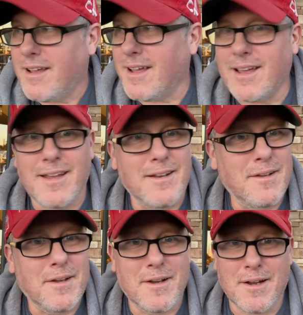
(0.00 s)

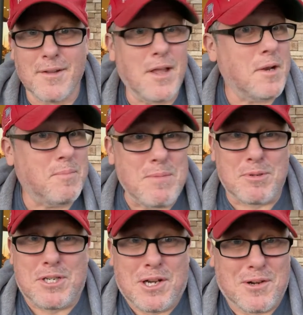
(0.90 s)
And a lot of
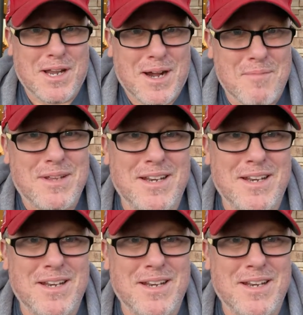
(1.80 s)
people showed up.